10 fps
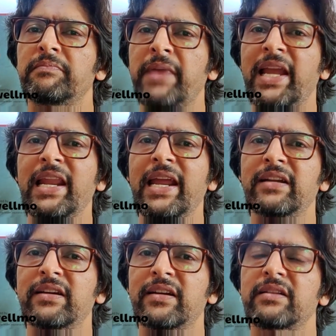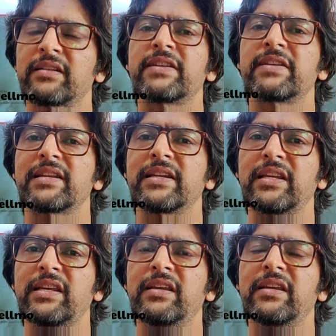pay later
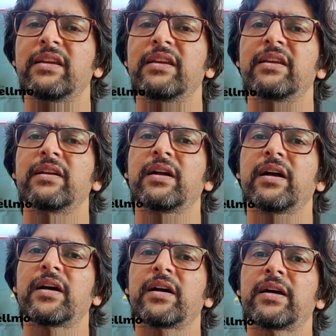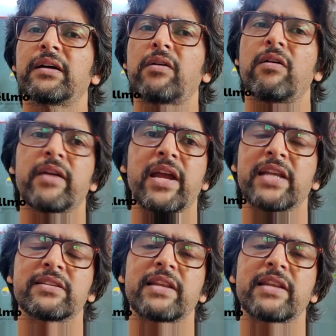facility, or I
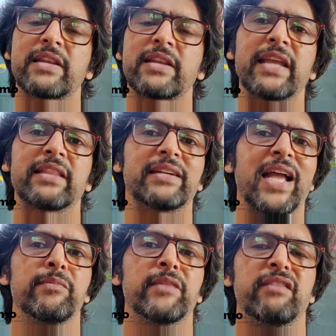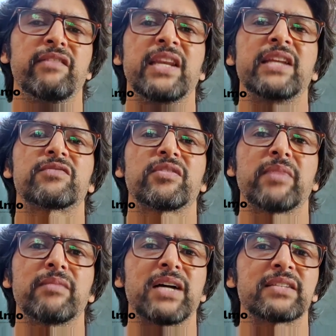just like the time convenience of a big
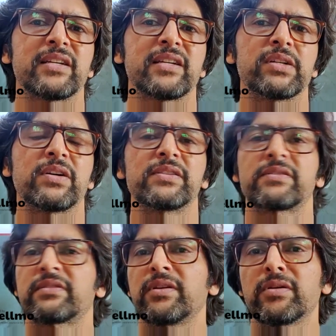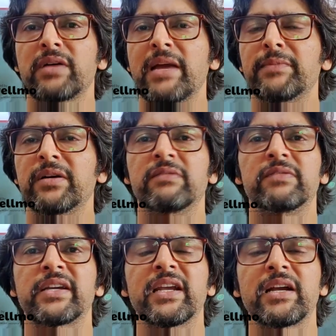basket because, I'm a
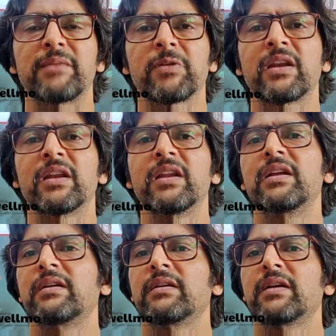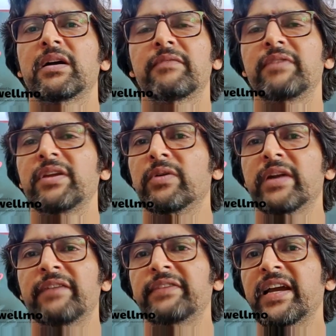working couple, we don't
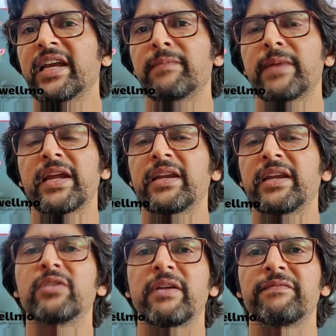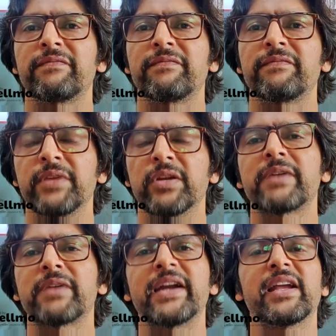have time and I need to,
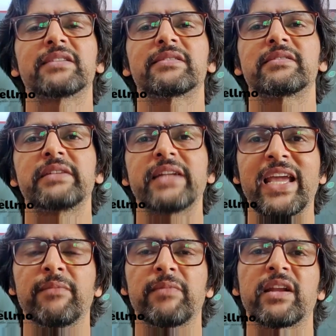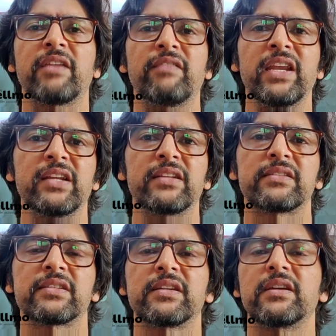prioritize time and
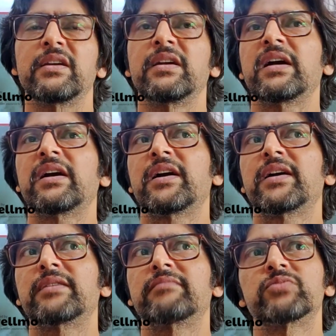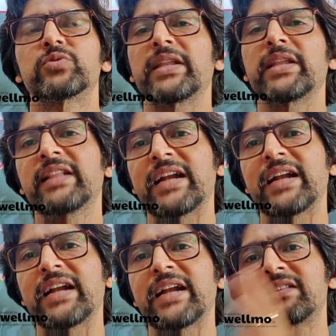convenience. So I think
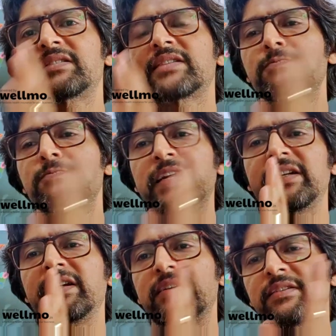that's the split in,